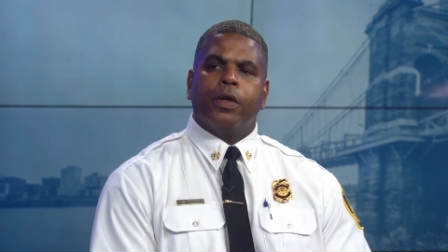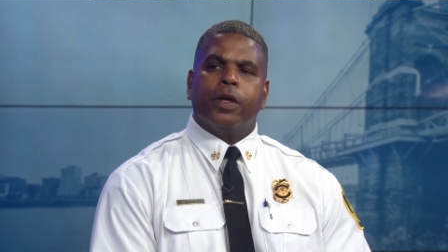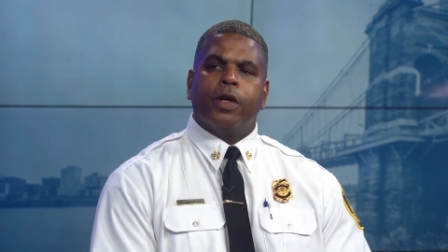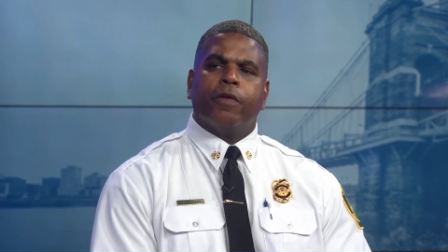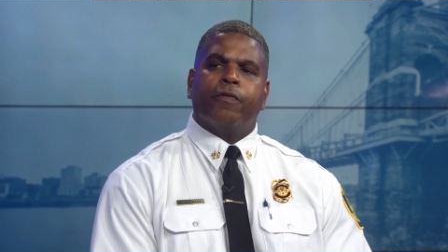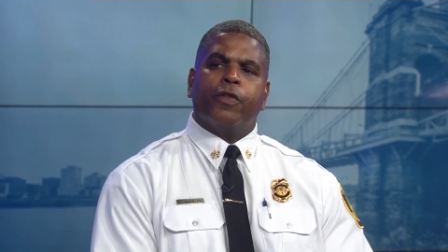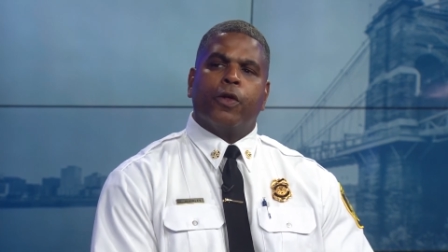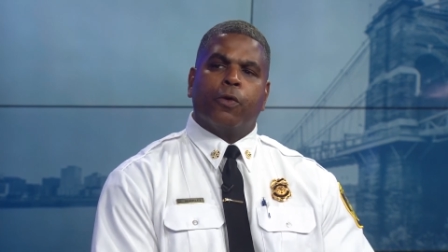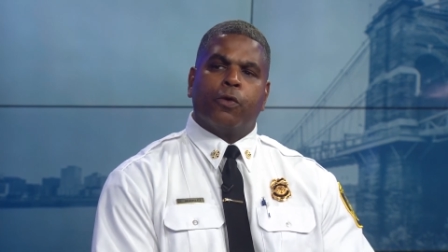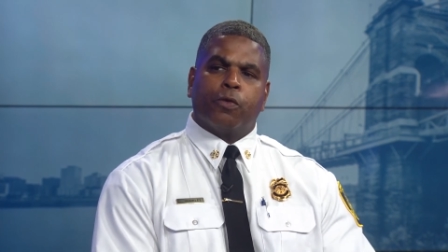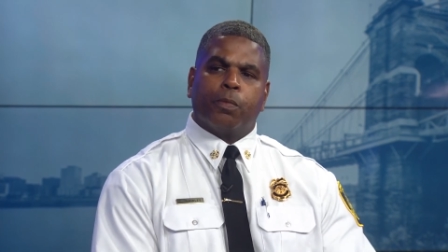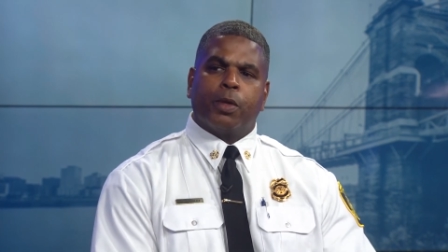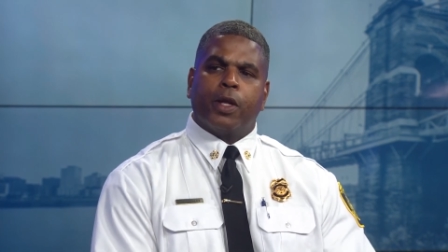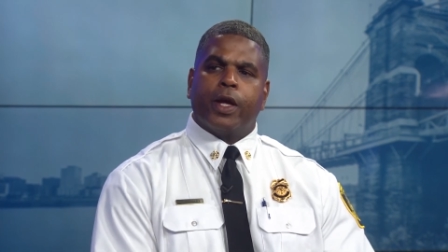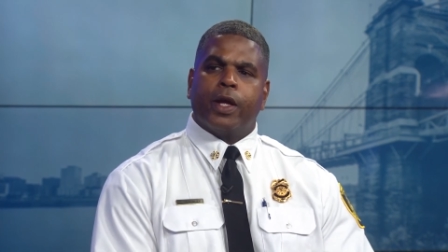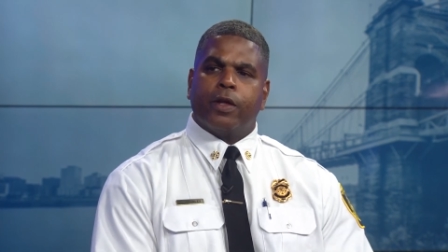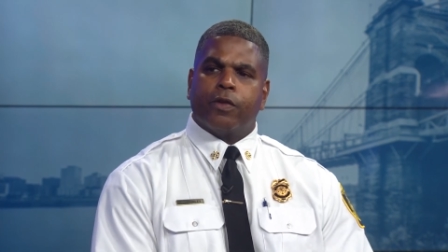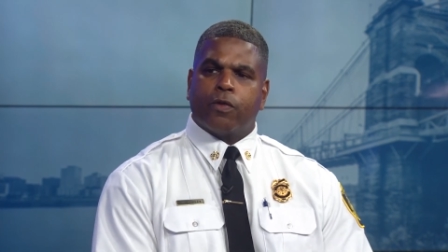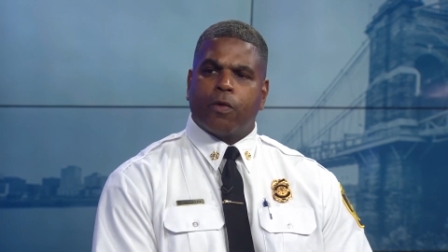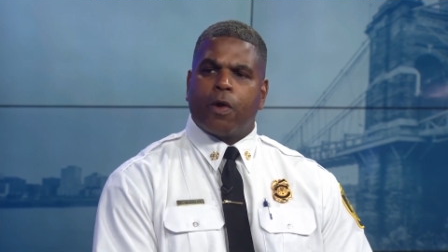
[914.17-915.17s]
if those
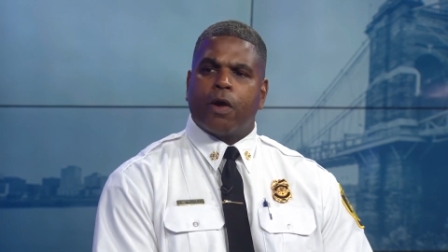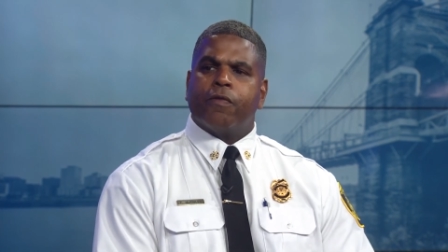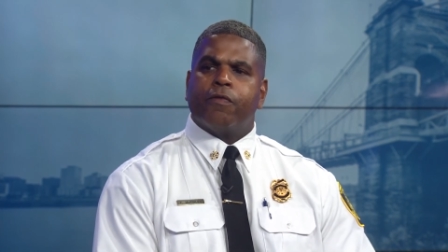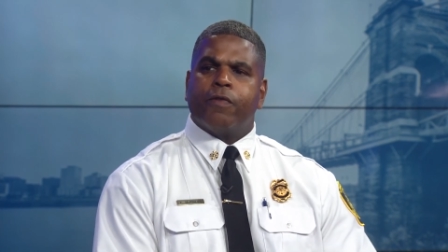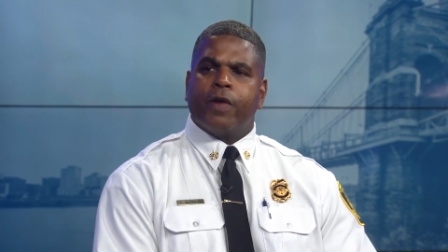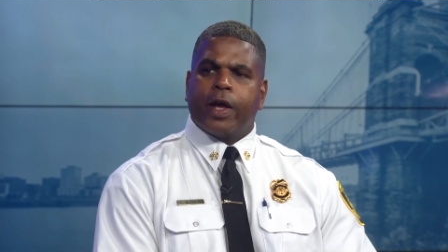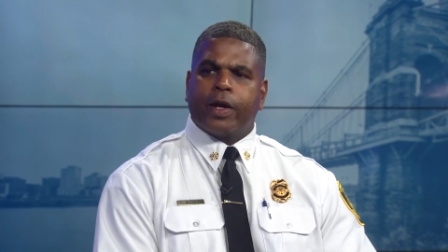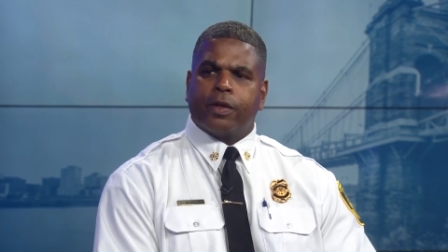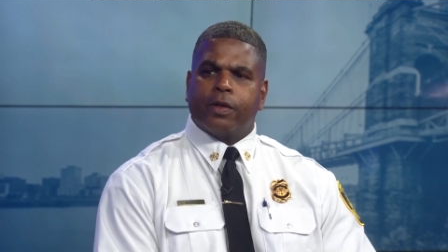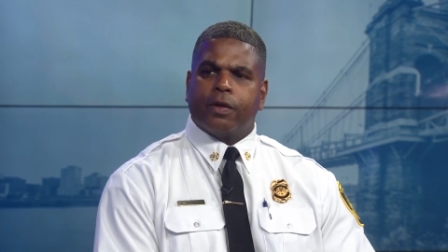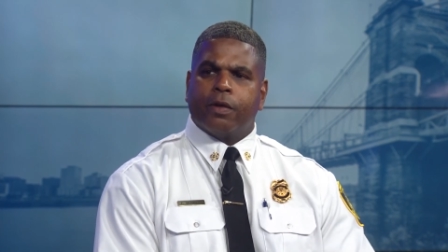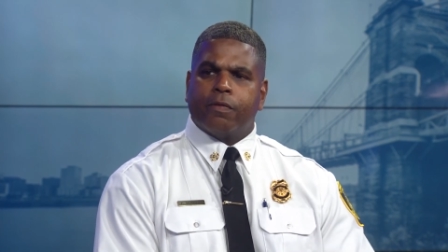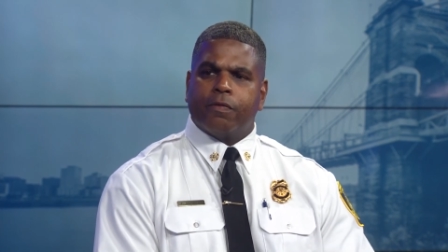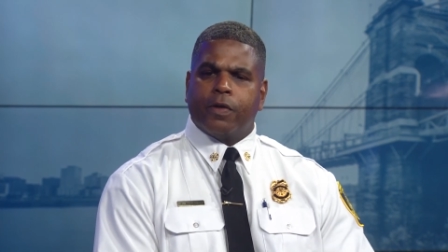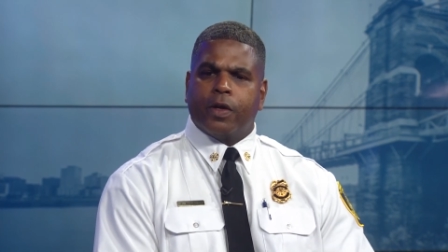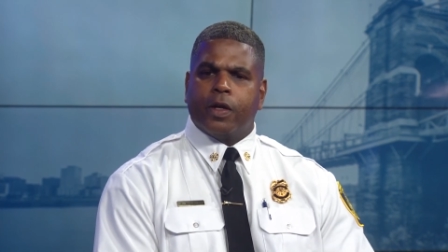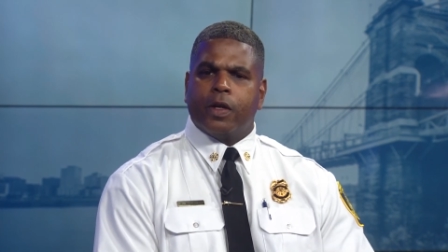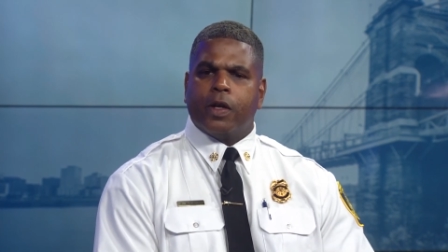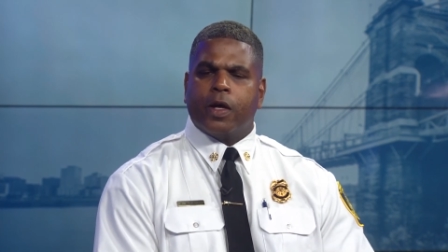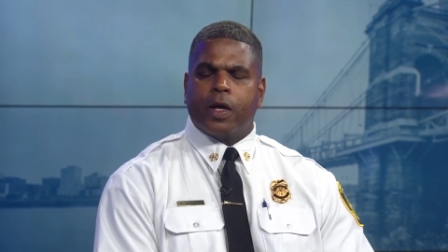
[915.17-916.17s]
plans are effective.
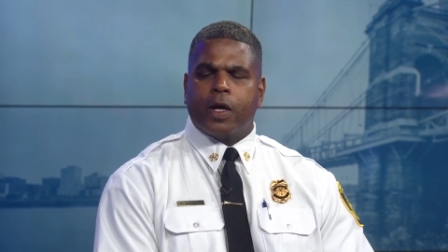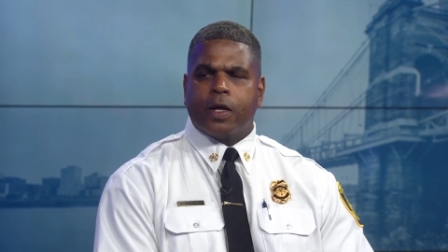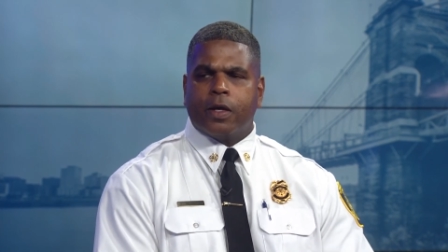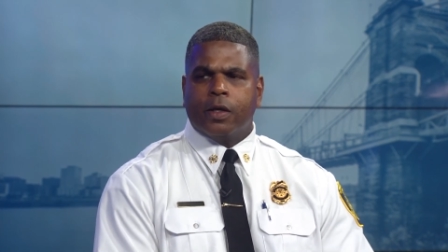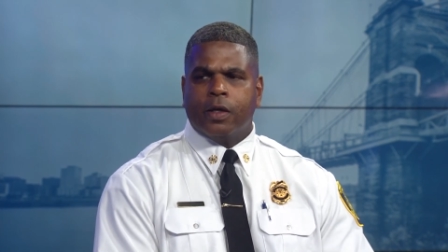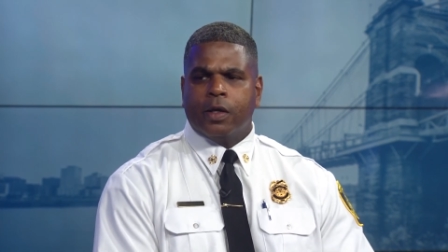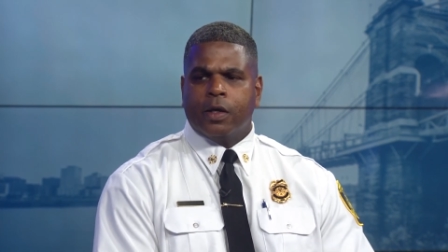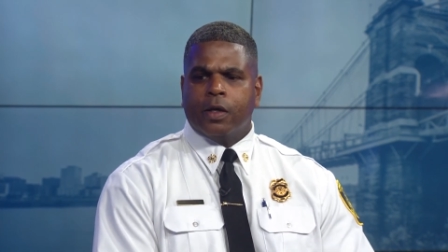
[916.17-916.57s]
And uh,